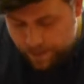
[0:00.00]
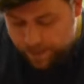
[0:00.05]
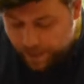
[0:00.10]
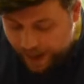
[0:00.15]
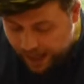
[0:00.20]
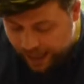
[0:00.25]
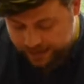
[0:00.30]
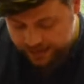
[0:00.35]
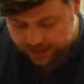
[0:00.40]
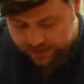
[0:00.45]

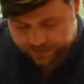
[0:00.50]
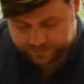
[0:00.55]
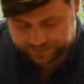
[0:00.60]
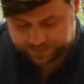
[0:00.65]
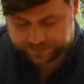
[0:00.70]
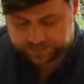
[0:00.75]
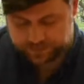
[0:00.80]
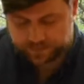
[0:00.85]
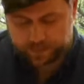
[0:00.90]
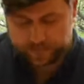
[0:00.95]
But
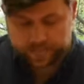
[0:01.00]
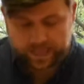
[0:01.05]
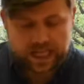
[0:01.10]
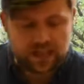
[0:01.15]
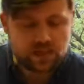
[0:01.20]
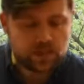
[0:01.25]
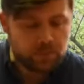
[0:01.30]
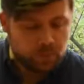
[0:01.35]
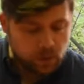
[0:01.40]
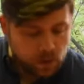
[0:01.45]

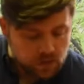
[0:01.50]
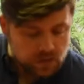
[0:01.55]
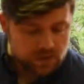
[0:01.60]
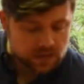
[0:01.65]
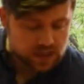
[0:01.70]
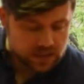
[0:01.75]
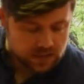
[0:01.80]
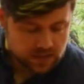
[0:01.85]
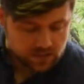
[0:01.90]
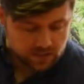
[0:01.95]
in the
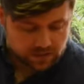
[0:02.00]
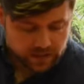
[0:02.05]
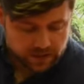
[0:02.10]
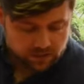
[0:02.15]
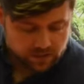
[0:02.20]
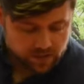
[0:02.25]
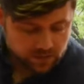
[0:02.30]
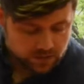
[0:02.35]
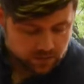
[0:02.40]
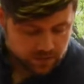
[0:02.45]
process of
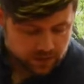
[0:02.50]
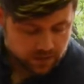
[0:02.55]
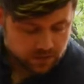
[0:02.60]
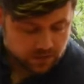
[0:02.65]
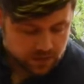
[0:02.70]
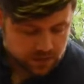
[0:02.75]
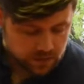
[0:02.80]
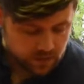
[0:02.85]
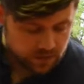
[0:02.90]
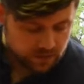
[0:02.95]
that referendum
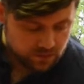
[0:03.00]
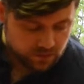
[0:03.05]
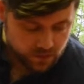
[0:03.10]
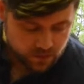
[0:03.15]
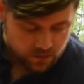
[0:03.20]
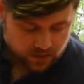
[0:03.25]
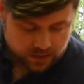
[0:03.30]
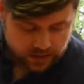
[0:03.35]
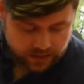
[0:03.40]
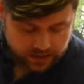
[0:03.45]
in
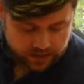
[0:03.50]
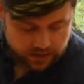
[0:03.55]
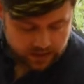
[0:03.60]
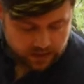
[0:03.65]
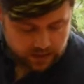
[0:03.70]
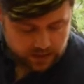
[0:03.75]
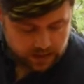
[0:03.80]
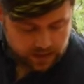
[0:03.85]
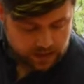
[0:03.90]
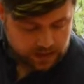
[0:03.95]
2014,
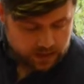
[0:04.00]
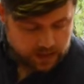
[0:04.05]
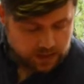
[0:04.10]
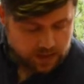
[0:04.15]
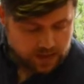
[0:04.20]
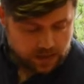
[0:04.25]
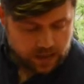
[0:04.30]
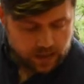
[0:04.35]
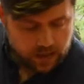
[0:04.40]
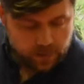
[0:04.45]

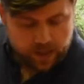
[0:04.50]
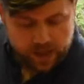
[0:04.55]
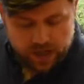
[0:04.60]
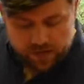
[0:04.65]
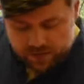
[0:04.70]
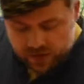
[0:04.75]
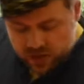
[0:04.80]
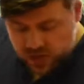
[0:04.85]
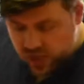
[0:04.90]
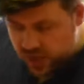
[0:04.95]
a bit
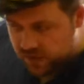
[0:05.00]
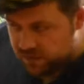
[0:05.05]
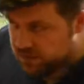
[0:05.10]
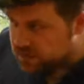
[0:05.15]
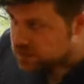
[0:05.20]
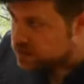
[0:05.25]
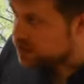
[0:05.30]
of a shift